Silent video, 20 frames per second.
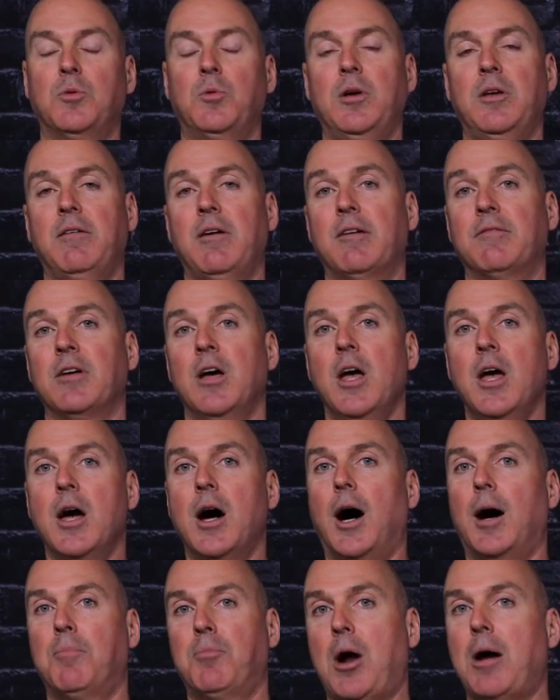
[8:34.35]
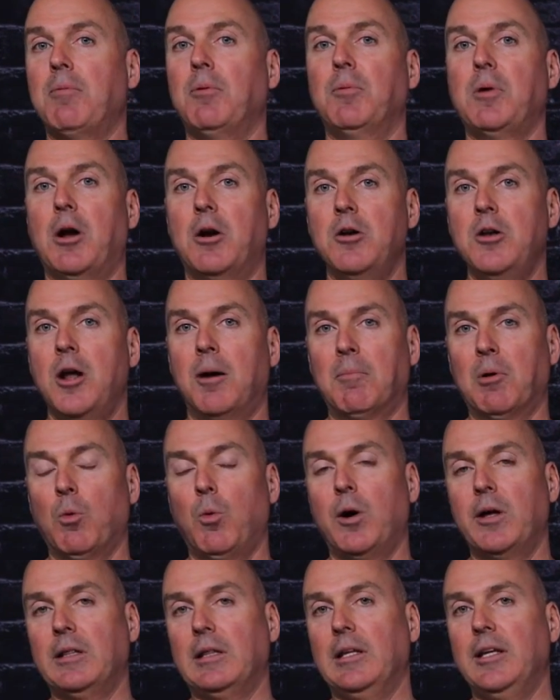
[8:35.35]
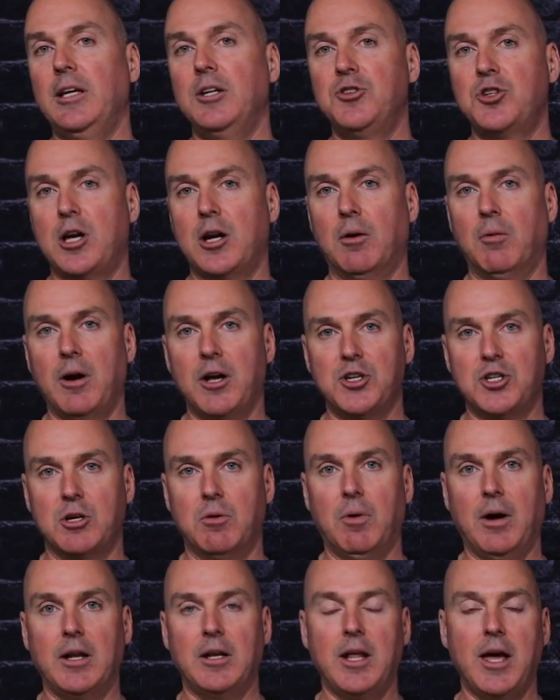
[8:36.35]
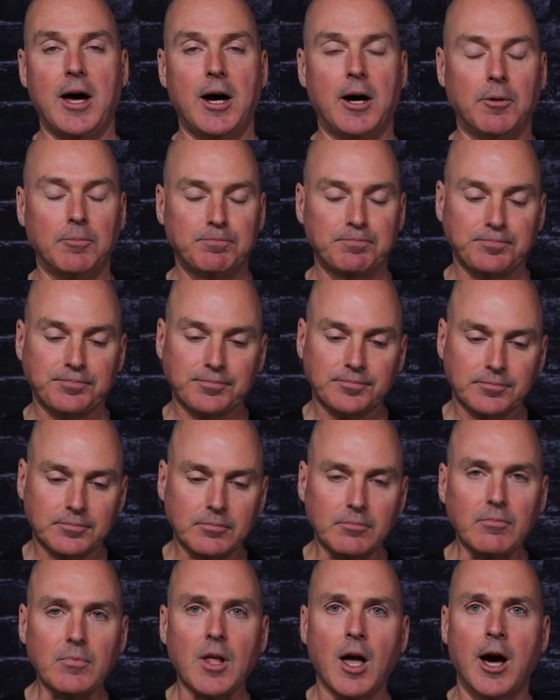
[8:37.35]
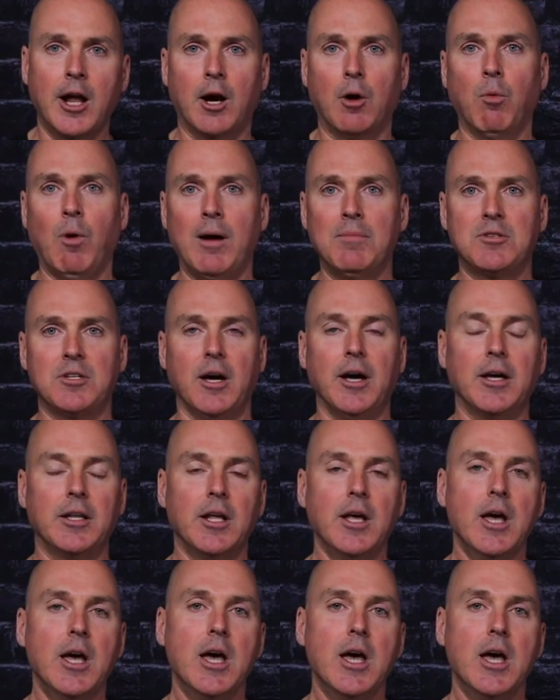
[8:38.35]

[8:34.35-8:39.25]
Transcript: We have probably our number 1 lead generation right now on our website